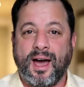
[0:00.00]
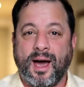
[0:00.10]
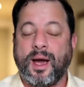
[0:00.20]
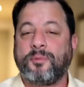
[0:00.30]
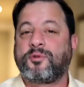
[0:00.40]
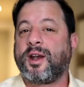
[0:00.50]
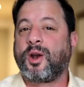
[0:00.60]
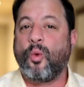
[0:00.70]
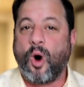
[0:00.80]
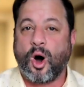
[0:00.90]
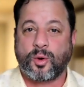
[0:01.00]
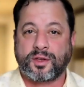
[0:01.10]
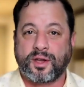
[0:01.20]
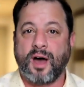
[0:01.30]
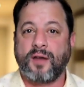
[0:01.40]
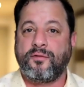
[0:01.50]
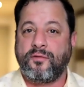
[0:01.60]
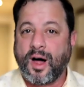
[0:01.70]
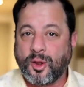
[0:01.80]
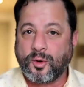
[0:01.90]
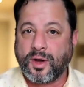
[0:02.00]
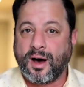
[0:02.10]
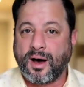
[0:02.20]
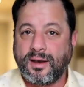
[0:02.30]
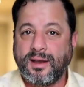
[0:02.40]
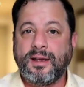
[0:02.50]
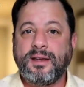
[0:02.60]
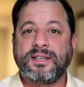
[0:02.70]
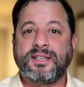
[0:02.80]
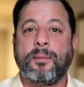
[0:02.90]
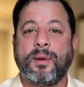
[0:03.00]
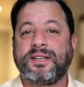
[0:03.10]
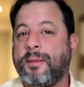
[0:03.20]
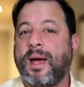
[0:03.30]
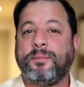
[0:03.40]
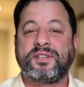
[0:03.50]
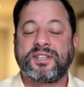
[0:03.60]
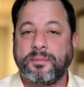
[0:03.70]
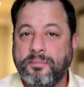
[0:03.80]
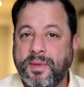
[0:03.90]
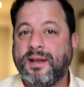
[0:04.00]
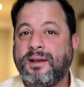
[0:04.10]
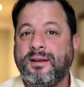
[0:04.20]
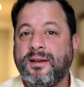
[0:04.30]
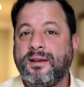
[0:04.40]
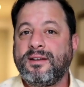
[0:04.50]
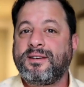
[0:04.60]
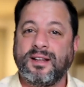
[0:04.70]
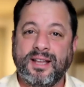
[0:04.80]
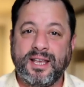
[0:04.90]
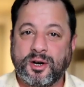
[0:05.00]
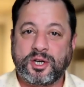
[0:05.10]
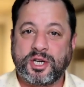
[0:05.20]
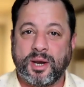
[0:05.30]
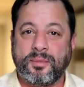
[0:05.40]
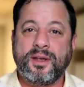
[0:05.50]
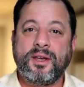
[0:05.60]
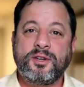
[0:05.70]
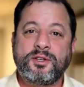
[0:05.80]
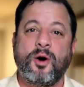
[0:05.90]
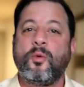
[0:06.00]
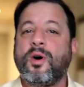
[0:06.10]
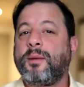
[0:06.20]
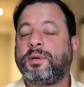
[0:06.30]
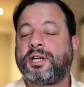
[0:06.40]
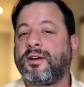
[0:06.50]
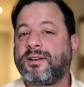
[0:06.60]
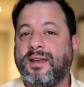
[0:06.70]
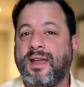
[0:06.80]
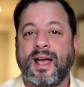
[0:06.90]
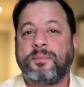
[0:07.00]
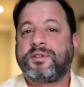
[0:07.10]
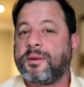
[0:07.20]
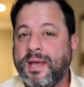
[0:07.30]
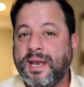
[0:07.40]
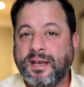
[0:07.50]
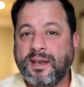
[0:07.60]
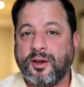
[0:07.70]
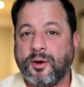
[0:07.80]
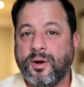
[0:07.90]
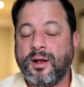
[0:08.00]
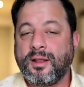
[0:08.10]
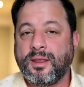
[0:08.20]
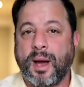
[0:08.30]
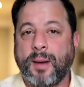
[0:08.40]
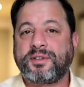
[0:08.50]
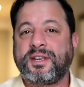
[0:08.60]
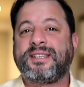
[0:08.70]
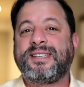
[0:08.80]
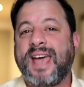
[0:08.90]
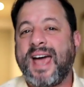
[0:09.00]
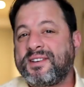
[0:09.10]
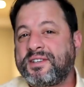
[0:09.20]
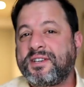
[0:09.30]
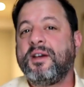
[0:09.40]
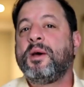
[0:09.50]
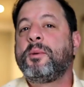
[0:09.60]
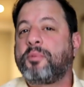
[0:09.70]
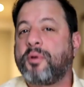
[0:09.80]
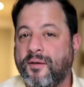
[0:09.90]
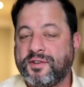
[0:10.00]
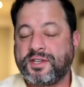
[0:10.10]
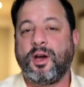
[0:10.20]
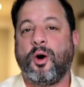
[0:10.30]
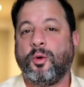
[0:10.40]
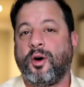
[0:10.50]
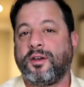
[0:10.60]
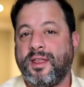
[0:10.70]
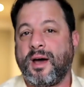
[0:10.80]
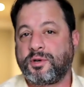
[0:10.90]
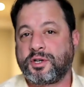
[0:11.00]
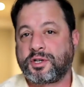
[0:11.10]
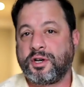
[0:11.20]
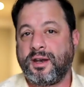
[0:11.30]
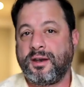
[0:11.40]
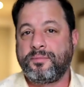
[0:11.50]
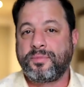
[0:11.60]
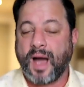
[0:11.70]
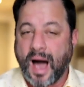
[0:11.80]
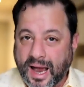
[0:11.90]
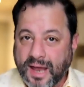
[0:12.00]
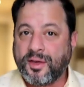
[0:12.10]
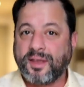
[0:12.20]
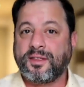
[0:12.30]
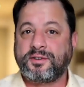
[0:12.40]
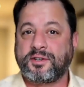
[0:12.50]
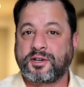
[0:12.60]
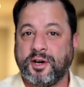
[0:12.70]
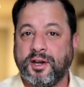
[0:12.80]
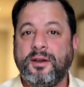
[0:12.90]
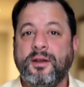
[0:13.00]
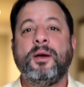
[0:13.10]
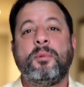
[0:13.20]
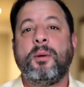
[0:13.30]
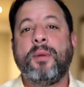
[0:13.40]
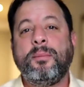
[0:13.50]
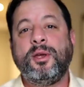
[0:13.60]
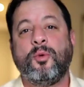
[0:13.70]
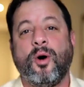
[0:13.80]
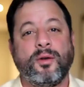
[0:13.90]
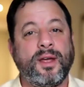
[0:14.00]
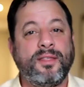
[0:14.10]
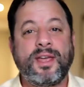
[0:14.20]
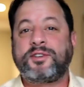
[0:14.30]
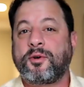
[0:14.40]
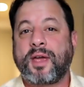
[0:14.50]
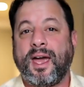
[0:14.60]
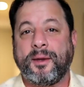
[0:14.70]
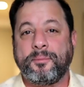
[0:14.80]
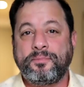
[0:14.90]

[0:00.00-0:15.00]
I'm trying to walk with God, follow God step by step. I'm submitted to leadership. So what I'm sharing today, I'm submitting to you. The Bible says test prophecy, hold on to that, which is good. I think this is good, but maybe you won't. And that's okay.